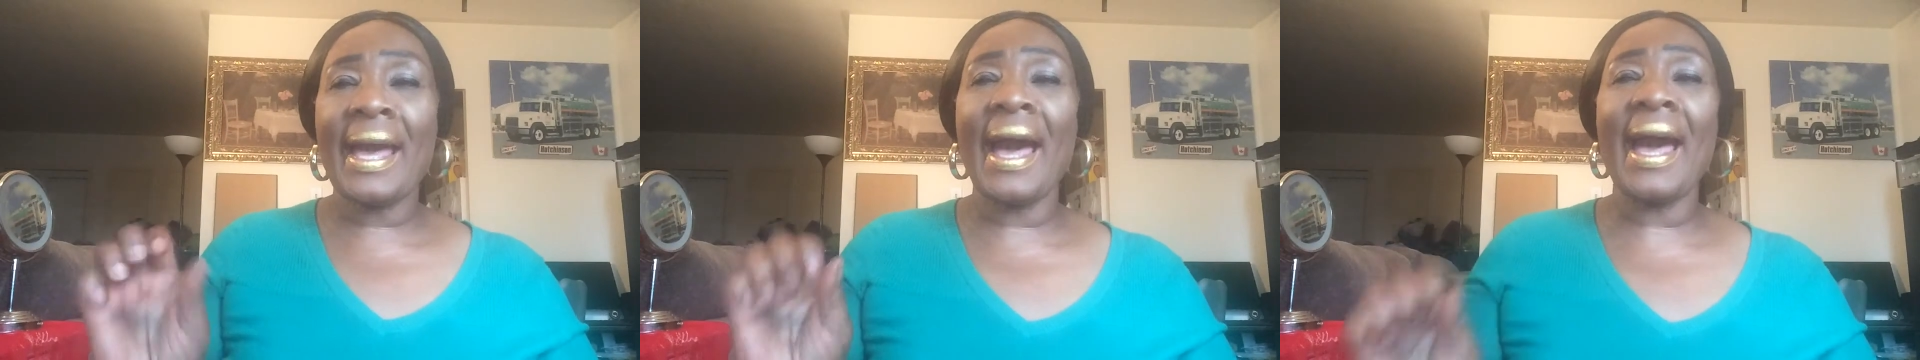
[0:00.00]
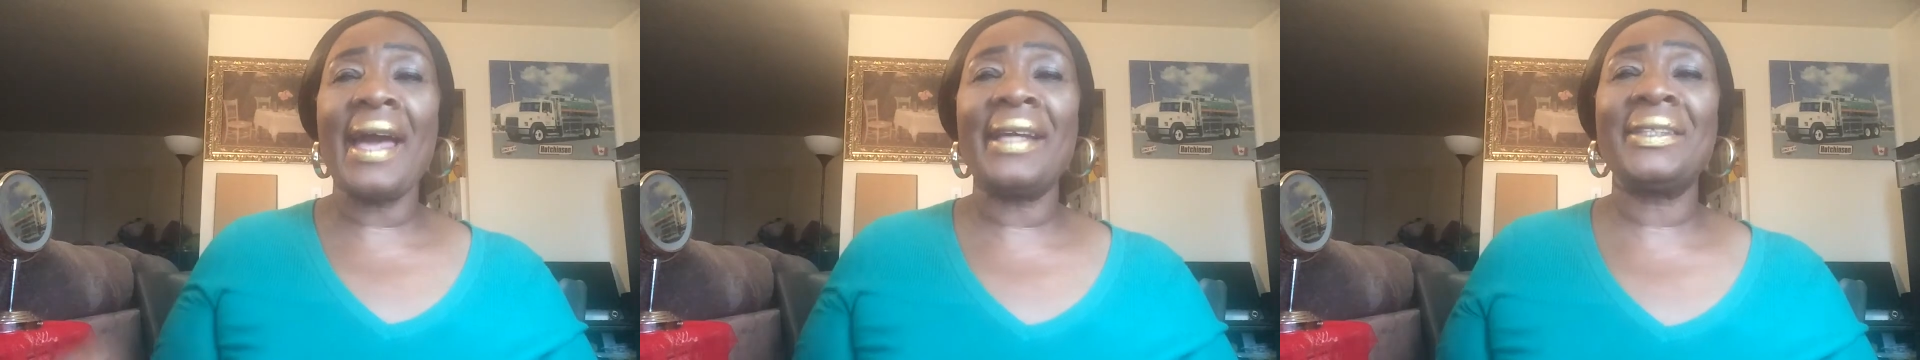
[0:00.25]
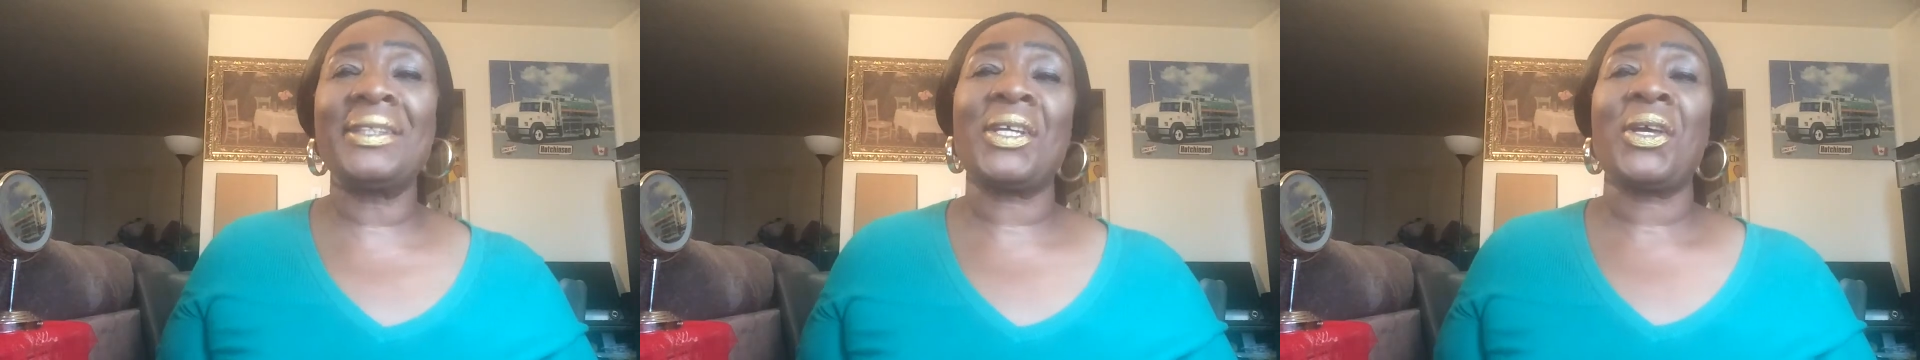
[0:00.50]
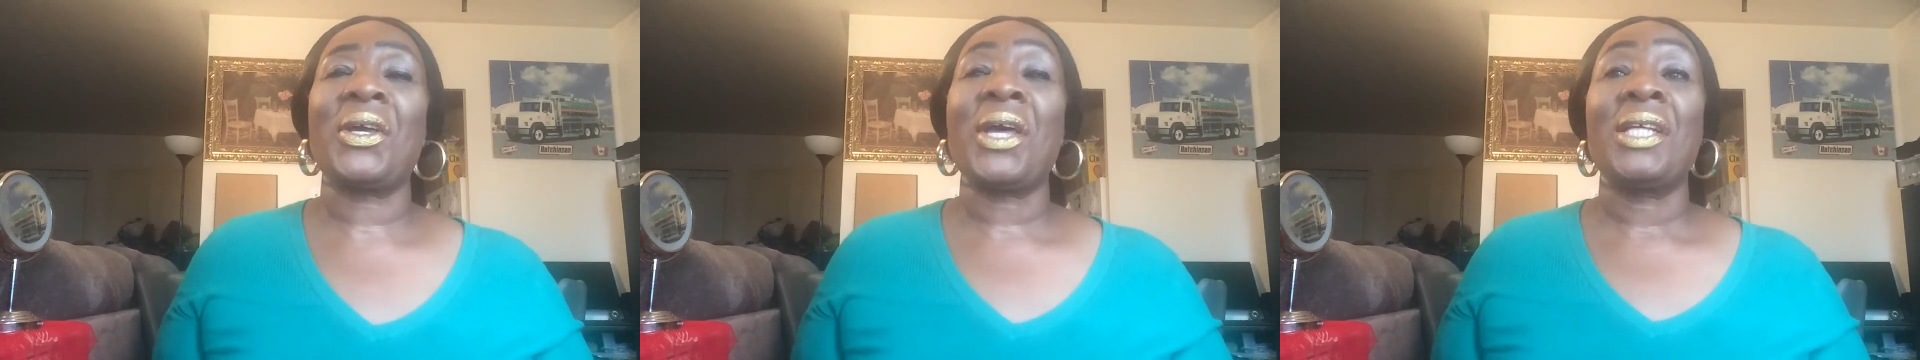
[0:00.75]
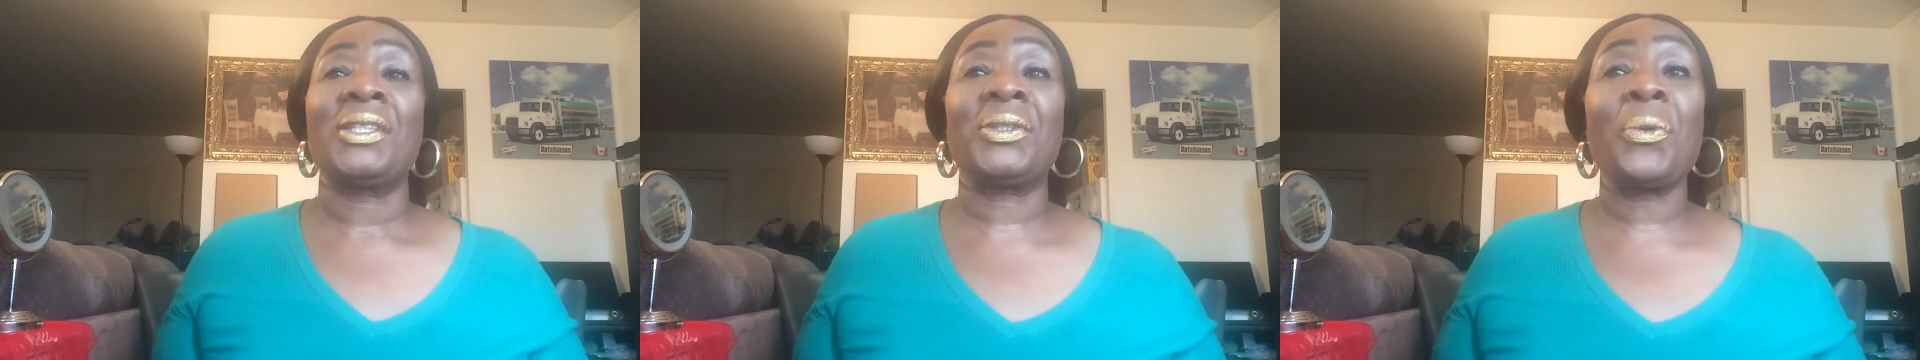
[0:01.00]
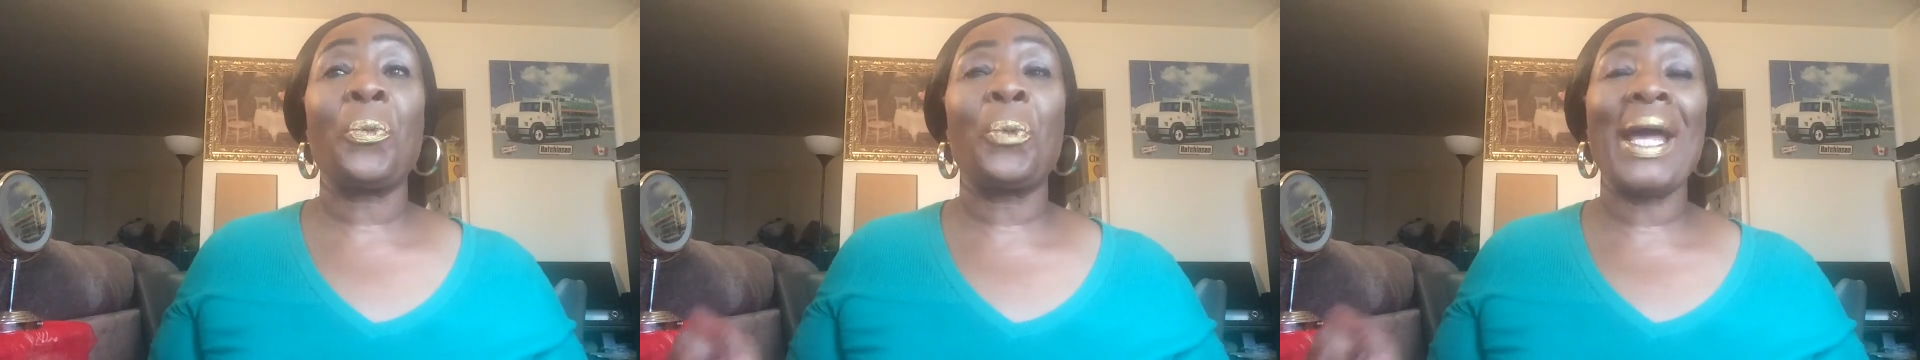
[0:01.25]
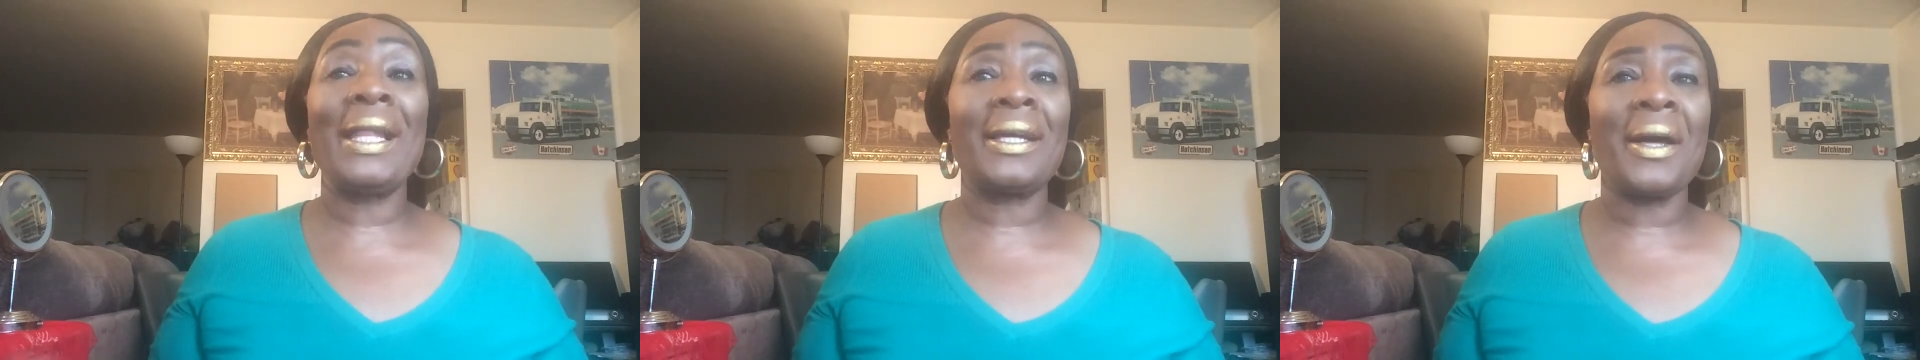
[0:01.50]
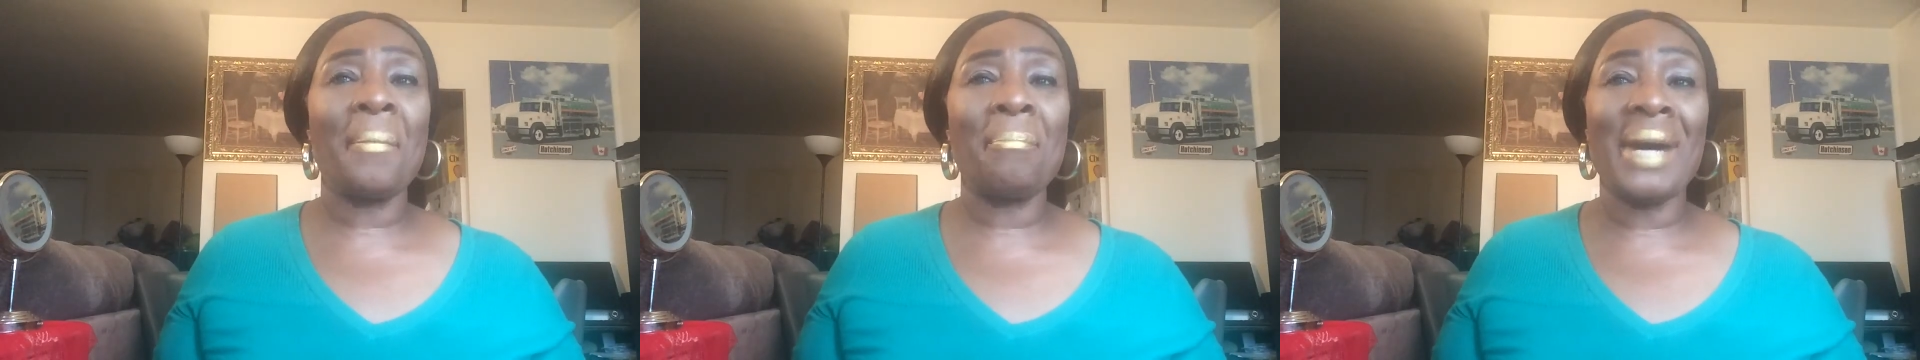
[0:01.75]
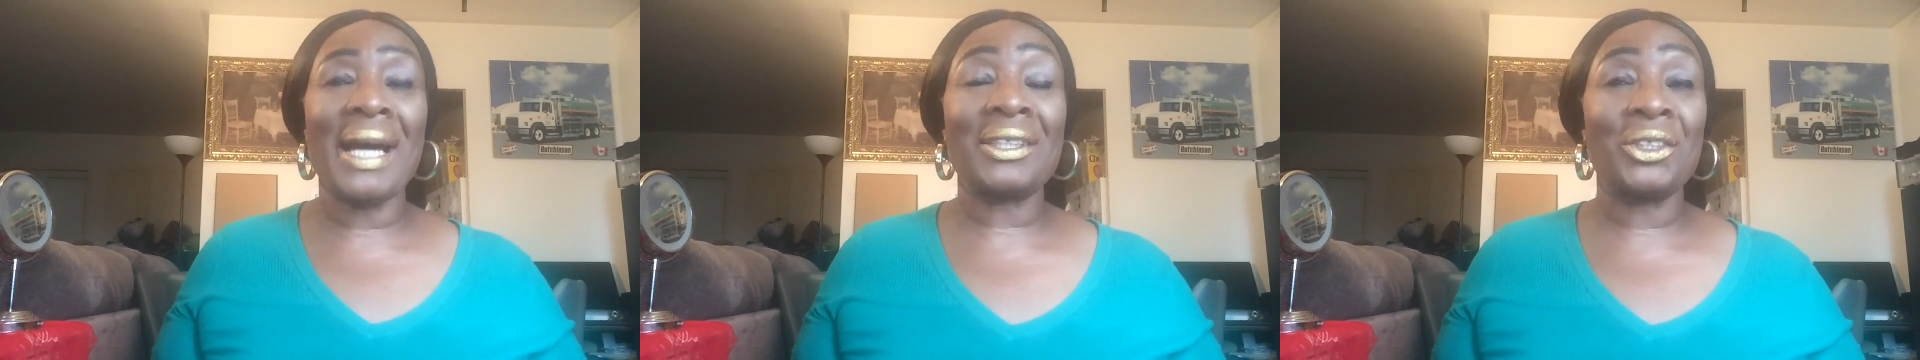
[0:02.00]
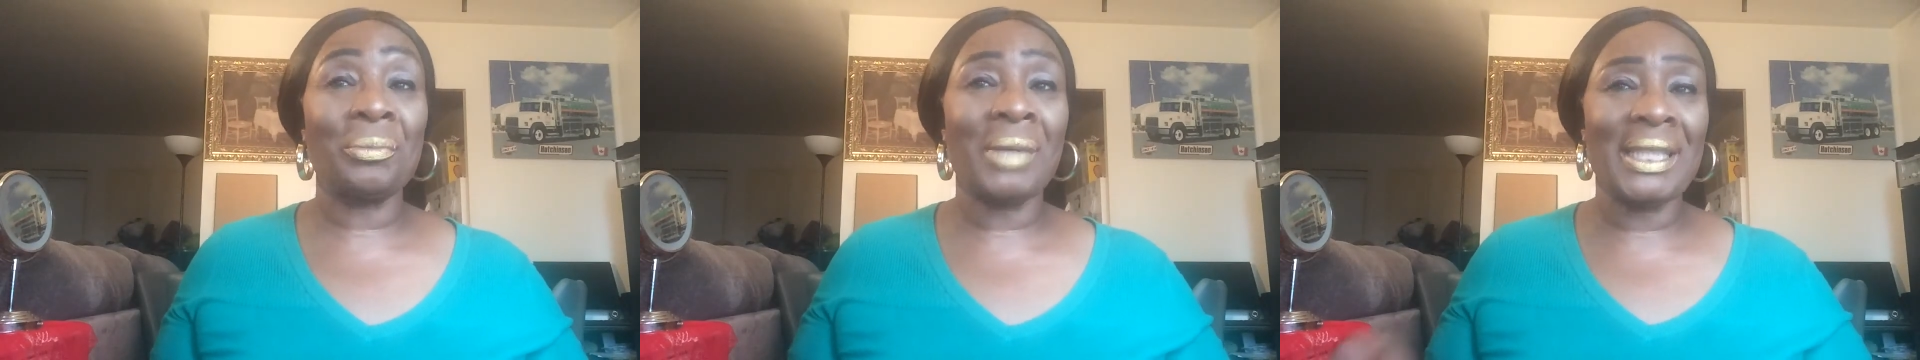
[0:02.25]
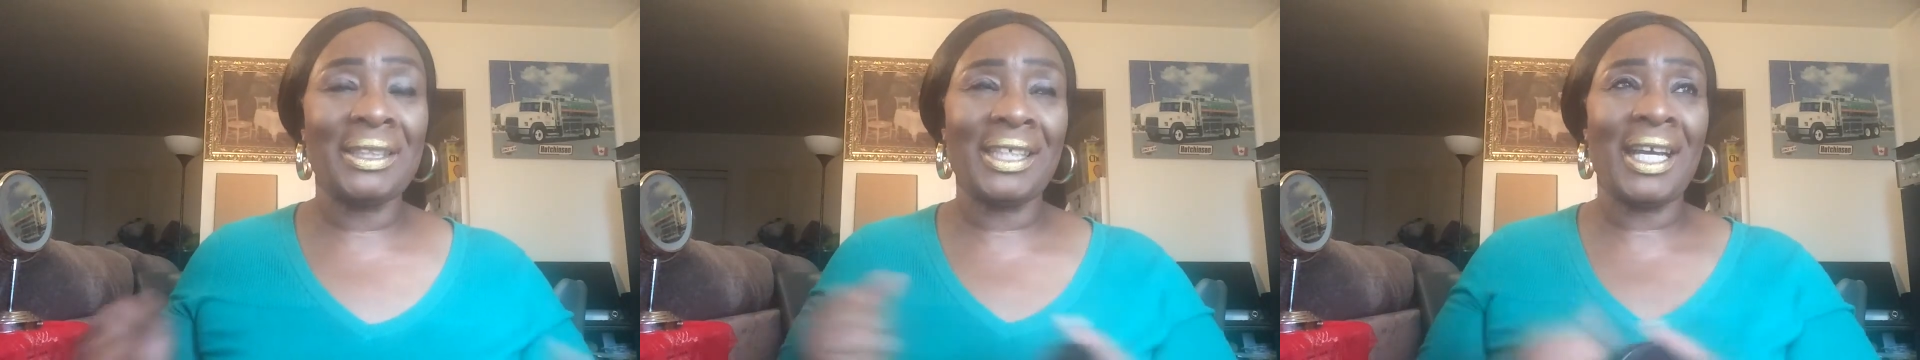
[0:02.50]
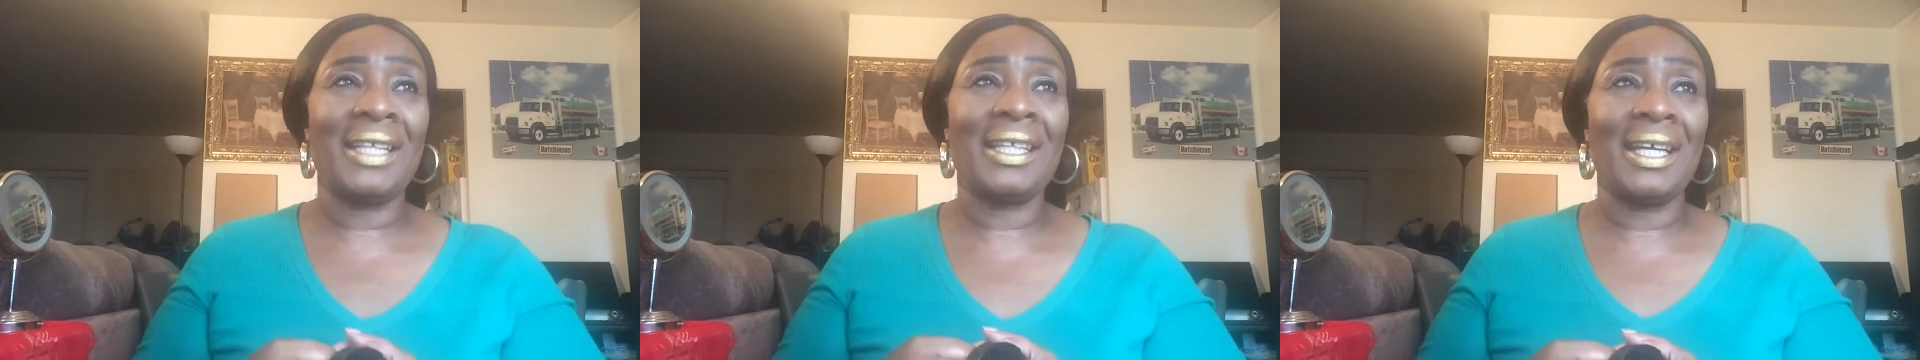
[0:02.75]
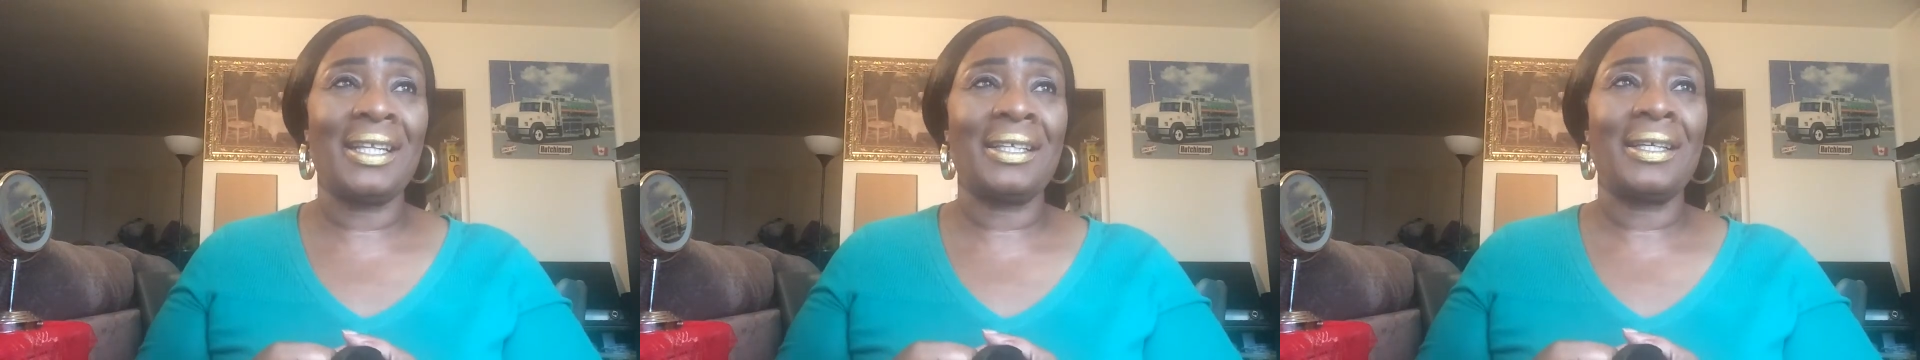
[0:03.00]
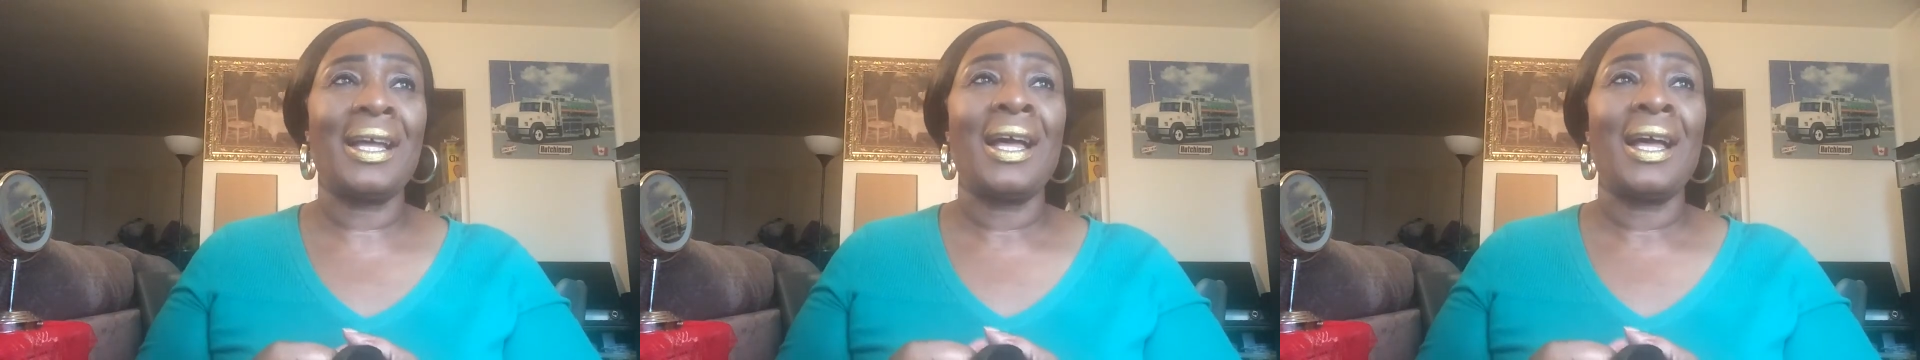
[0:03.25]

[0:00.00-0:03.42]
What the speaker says: guys, so welcome back to my channel.